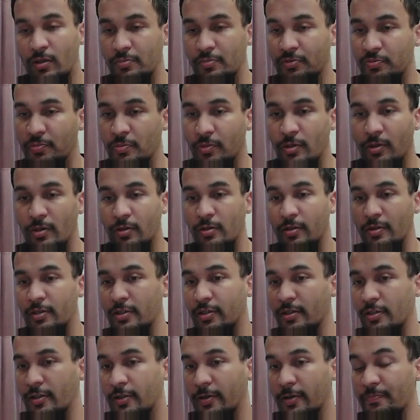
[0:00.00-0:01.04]
HubSpot,
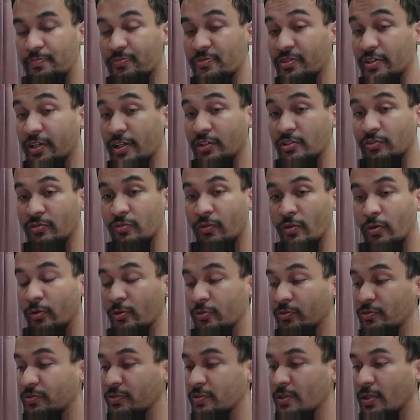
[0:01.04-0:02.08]

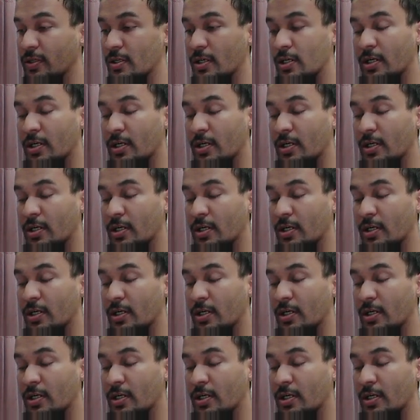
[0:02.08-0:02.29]
Salesforce.